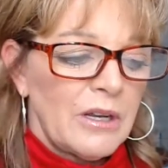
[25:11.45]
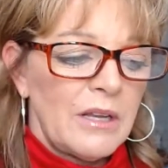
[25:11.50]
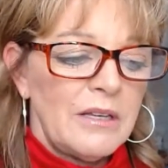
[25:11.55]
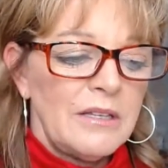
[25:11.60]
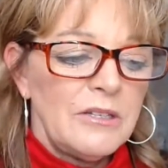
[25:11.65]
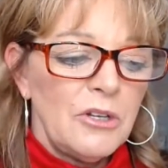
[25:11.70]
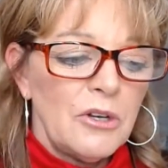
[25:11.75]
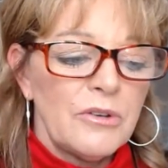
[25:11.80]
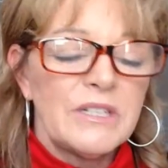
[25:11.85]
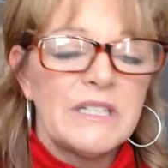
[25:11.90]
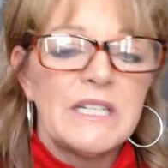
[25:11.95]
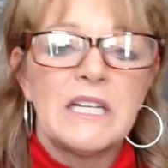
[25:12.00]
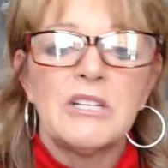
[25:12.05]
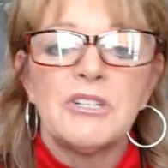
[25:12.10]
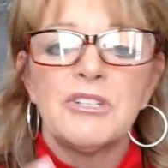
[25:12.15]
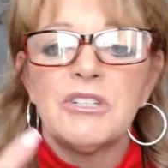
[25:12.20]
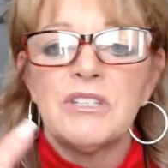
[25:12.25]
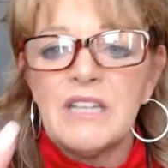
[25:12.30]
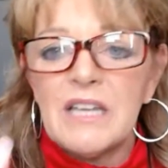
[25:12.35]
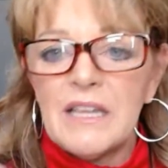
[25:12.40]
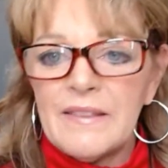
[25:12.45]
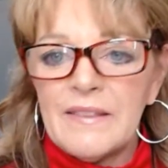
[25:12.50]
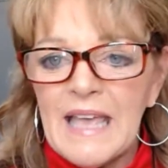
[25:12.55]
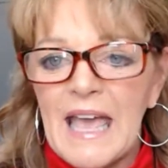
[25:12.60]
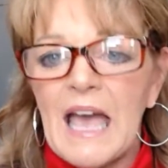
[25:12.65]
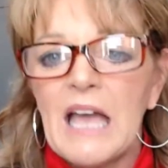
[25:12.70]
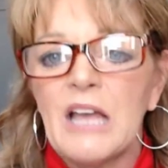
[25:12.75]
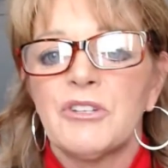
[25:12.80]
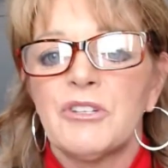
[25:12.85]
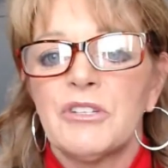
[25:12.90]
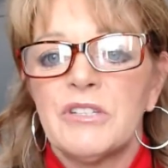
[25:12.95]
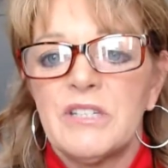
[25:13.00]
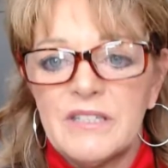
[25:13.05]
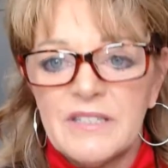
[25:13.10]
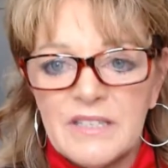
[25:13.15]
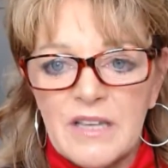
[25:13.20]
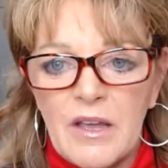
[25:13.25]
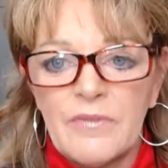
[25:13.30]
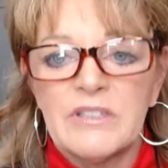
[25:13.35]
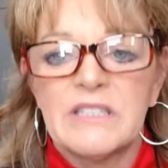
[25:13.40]
your intentions, and the action
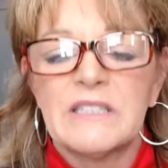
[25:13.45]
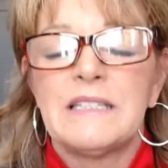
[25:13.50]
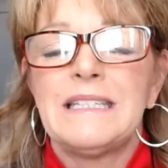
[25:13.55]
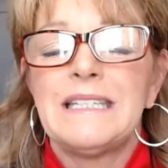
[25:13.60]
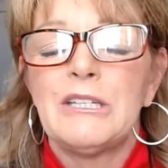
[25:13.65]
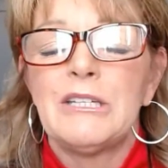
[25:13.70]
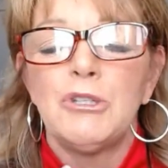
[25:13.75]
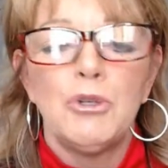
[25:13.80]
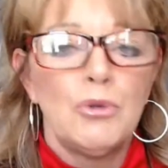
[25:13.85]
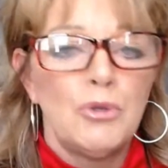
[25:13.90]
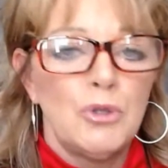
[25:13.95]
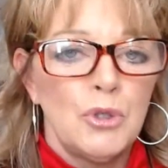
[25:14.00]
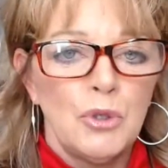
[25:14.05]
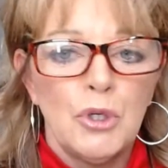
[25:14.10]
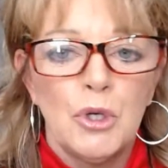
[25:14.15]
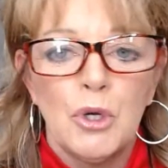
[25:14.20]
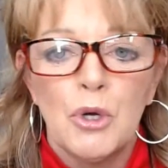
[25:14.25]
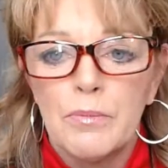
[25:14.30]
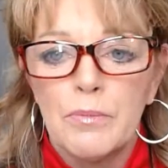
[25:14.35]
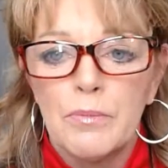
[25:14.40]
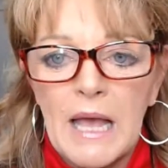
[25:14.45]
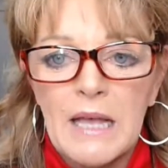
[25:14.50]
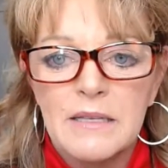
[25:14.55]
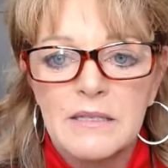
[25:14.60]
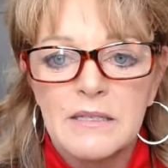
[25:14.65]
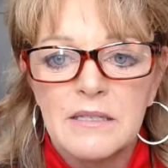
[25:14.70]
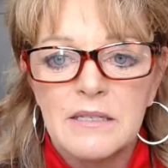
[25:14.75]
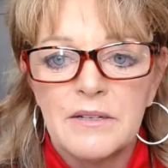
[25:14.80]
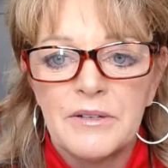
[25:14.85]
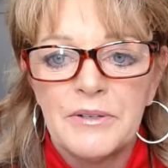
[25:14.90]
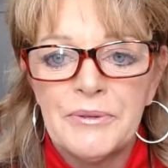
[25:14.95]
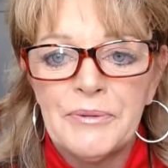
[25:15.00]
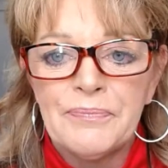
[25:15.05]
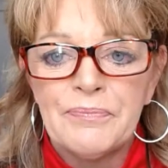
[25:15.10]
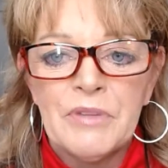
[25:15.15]
itself is, did you do your best,